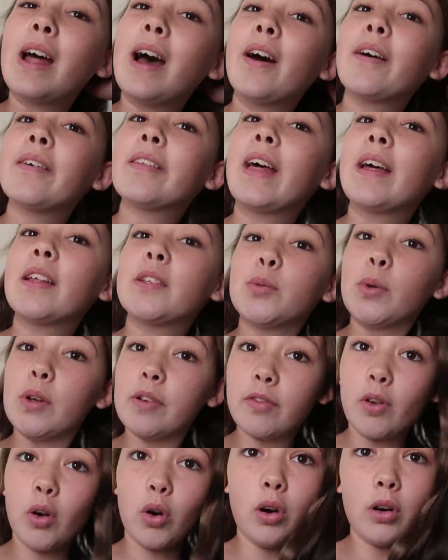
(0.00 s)
now that
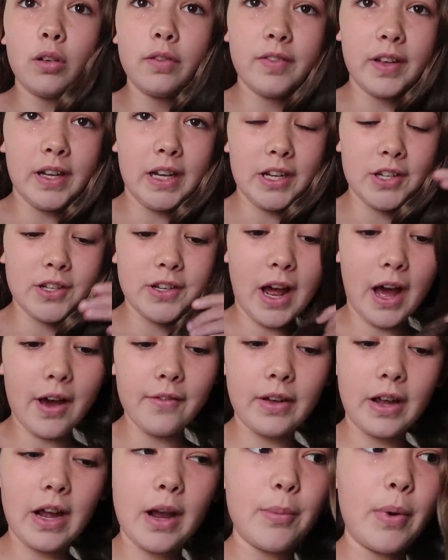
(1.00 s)
we've all finished
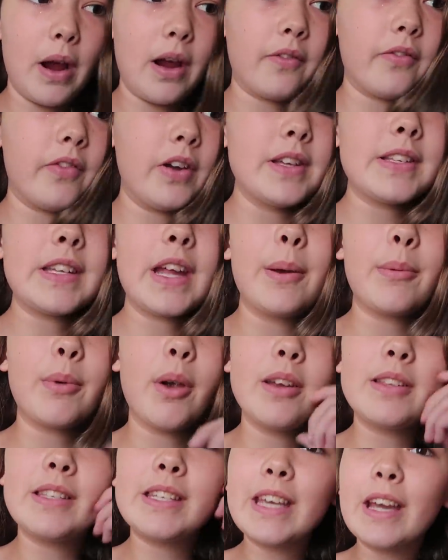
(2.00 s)
having our breakfast, I'm
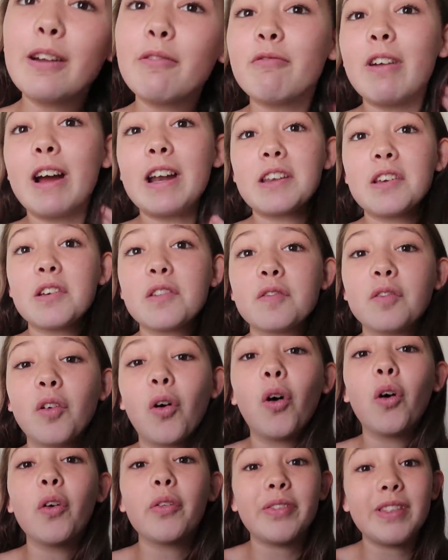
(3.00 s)
going to get ready
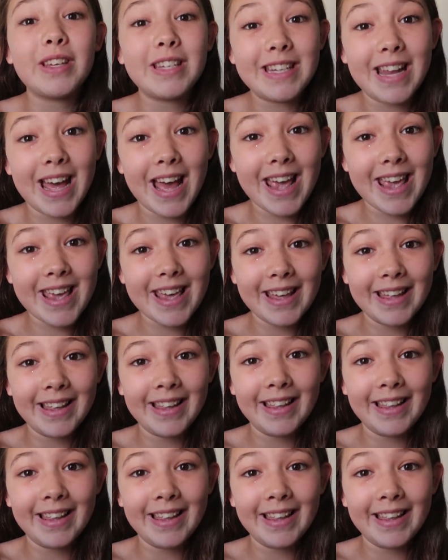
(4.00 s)
for the day.